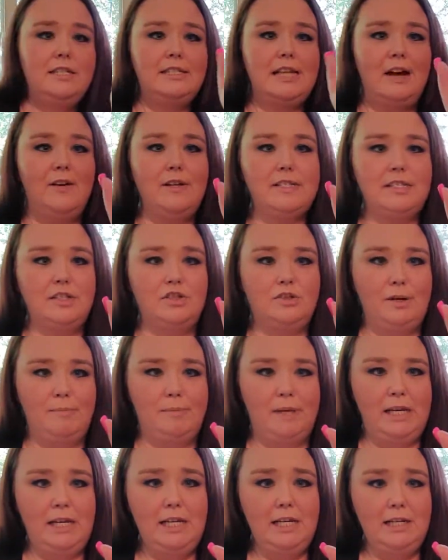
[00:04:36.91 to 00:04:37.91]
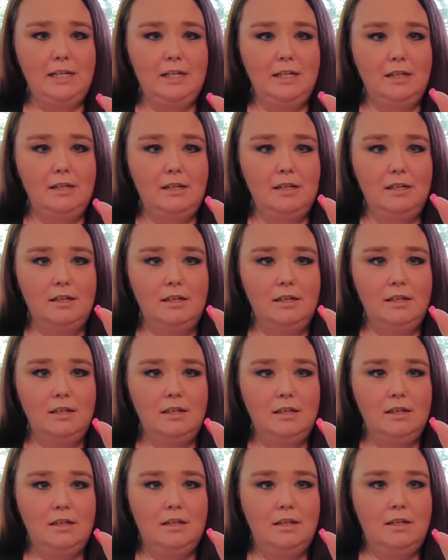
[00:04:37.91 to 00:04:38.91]
how it's drippy.
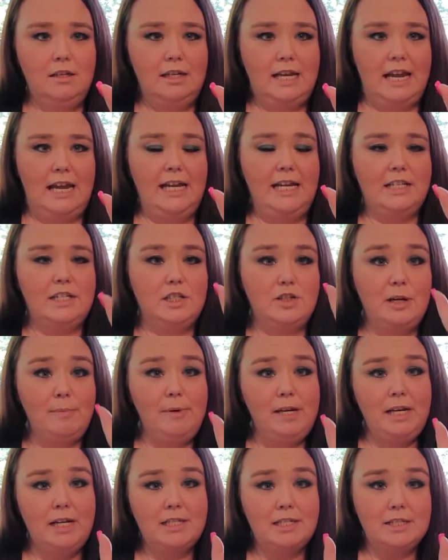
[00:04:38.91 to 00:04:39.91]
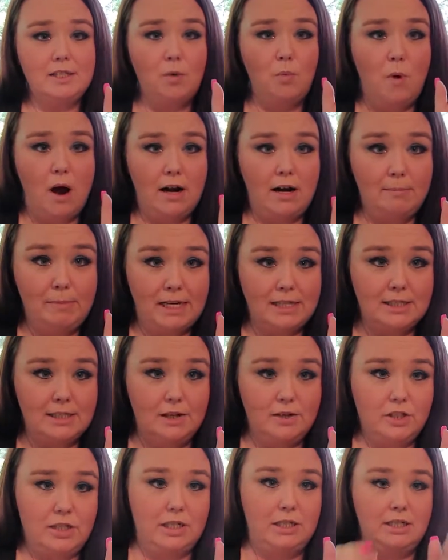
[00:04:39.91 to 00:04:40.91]
Okay, it's drippy because it's a water-based
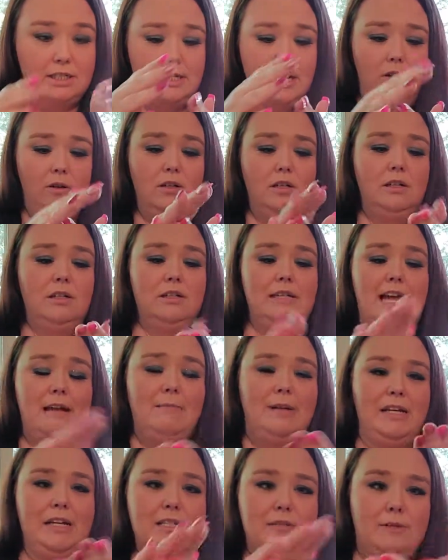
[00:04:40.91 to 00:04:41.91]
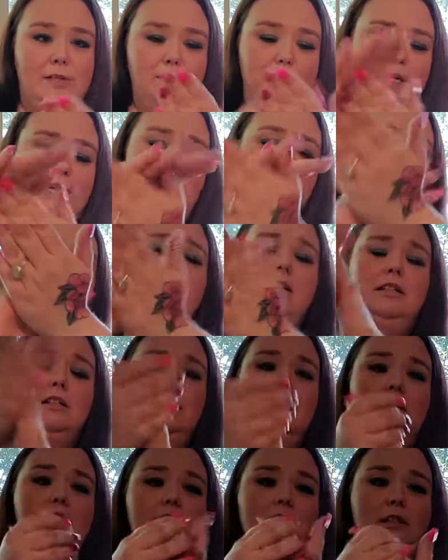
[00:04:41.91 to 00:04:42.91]
lotion. So that means when you put it on,
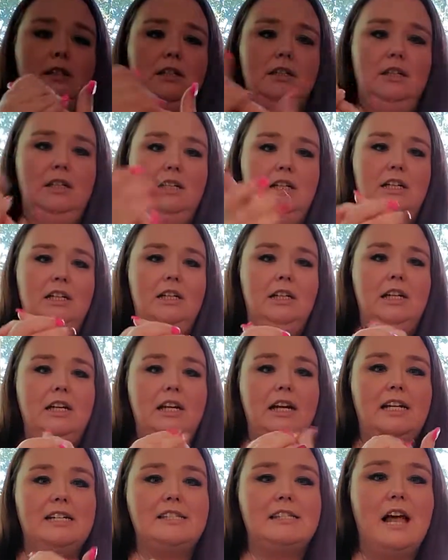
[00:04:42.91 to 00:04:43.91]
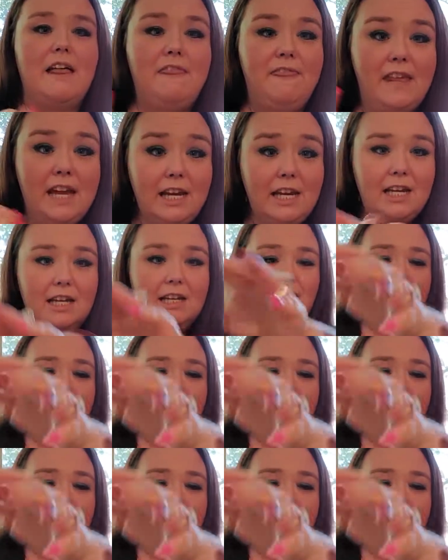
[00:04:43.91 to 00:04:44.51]
it's not thick,